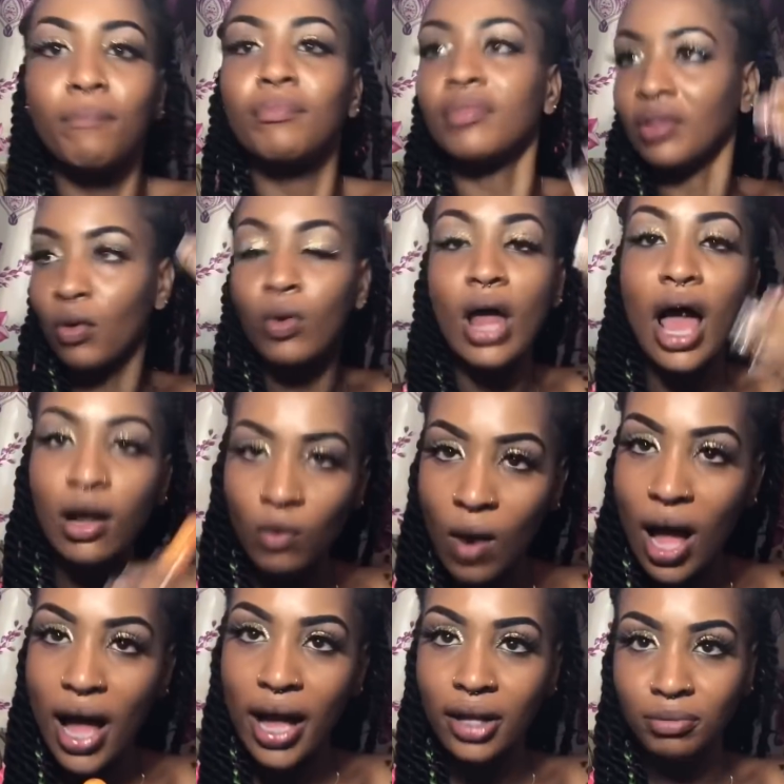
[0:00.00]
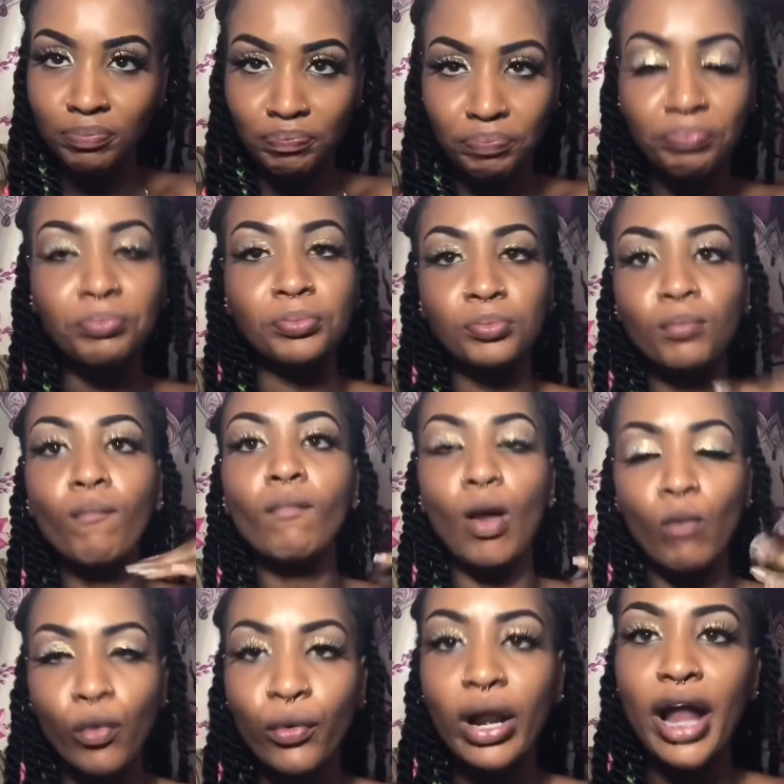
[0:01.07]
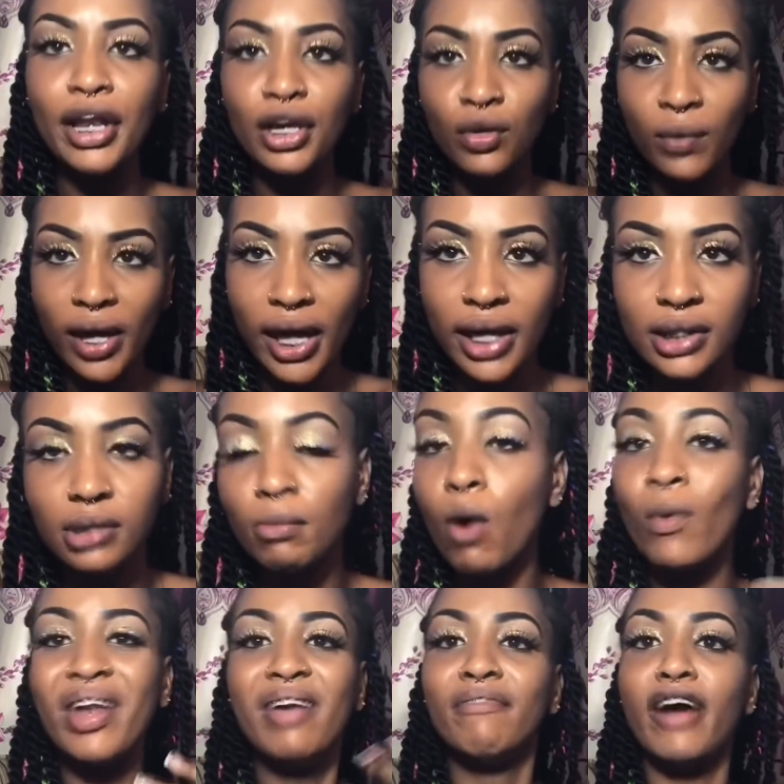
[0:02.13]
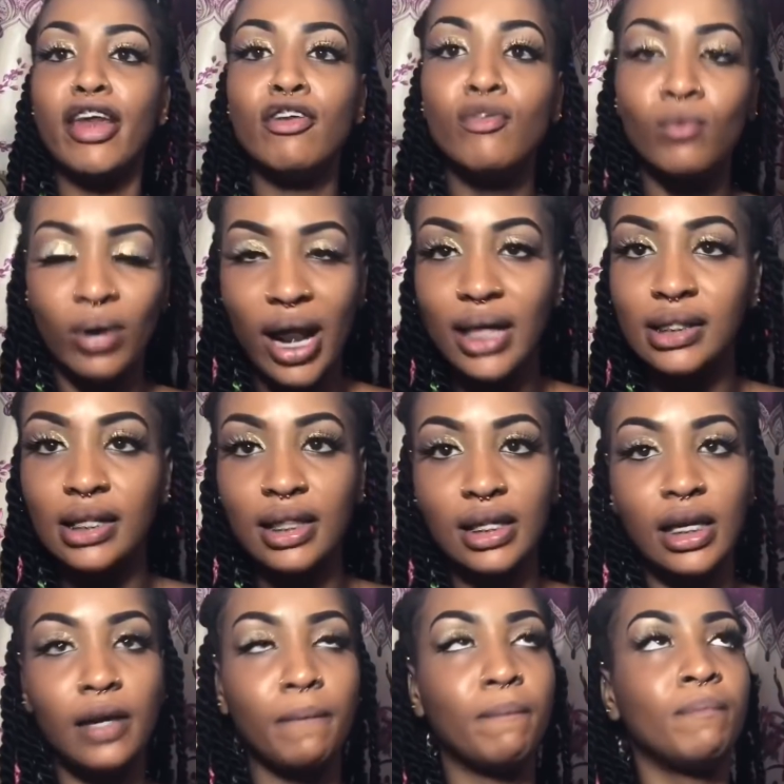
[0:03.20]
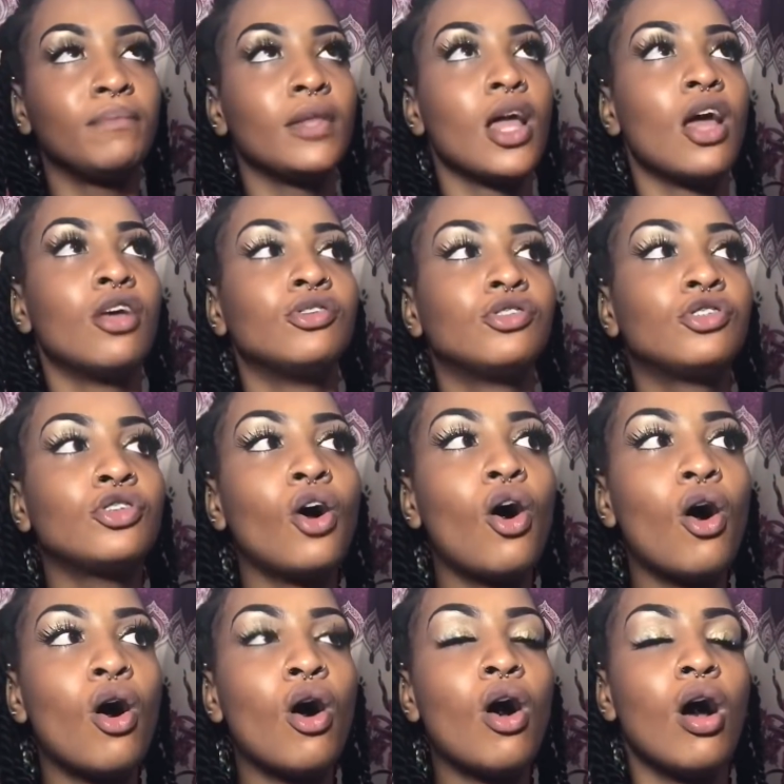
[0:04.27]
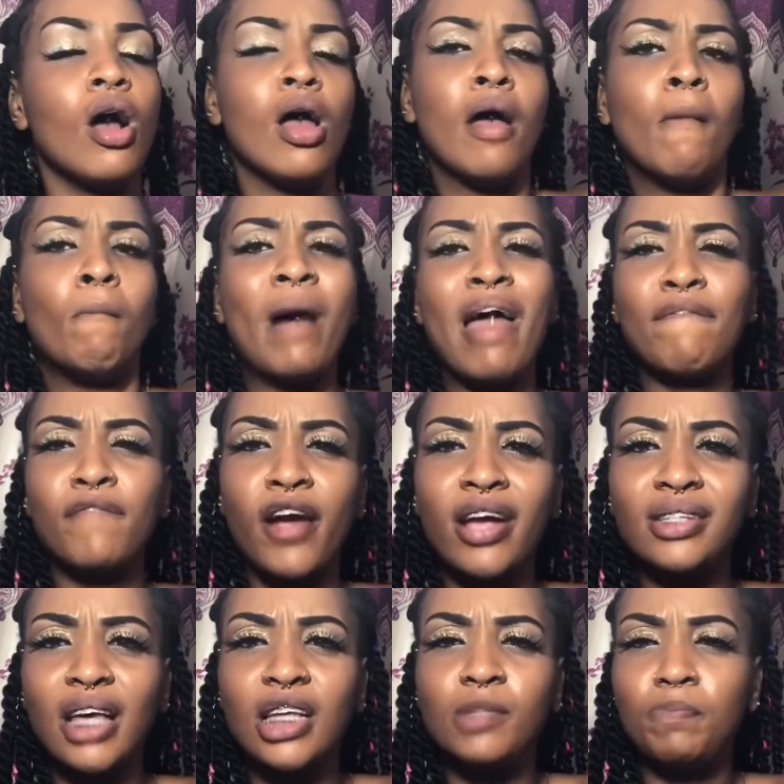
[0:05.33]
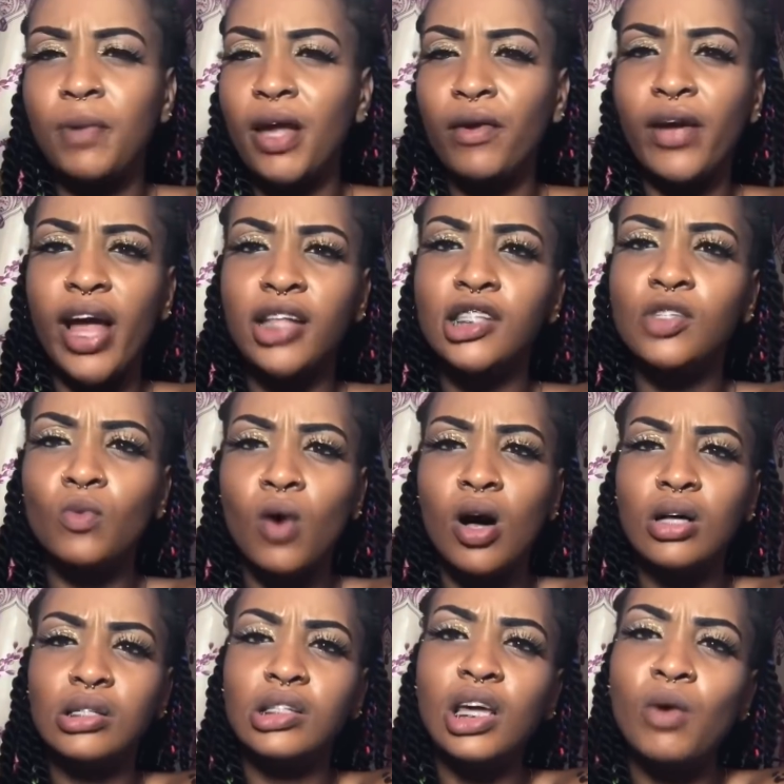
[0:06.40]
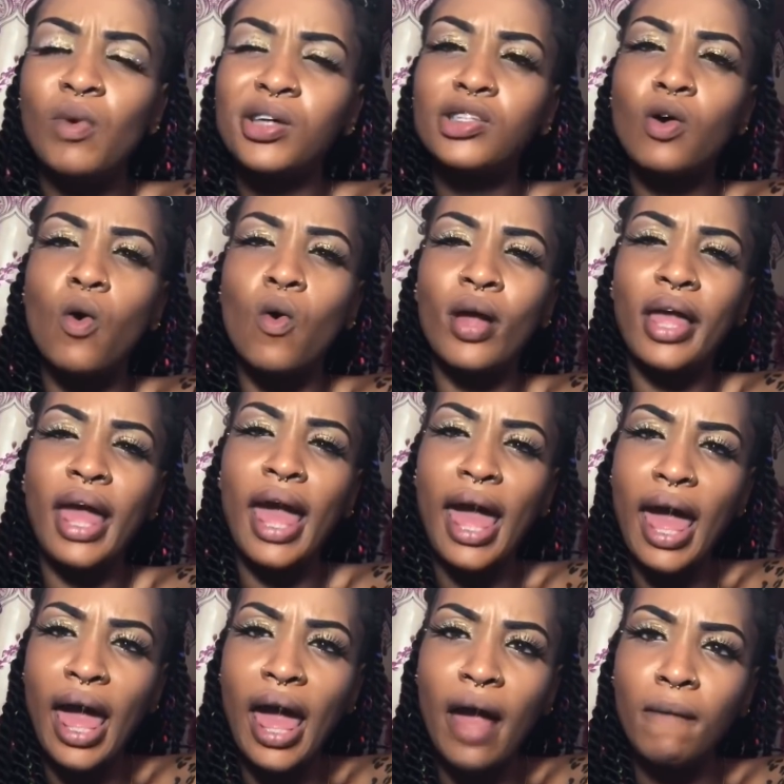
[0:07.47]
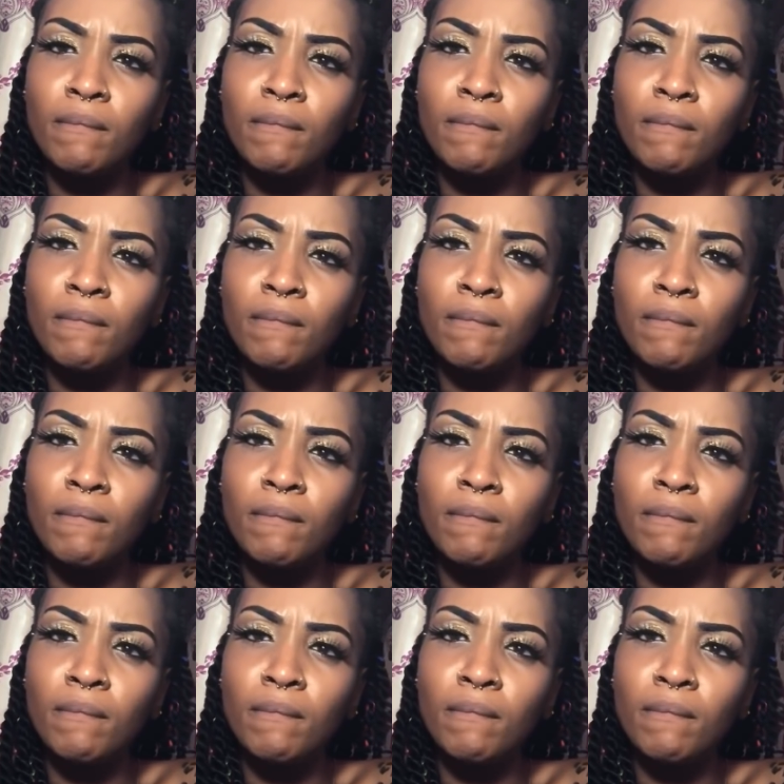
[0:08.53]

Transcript: could have gone, we would have do it, but we never know, that's the thing. So, my first experience was, it was okay,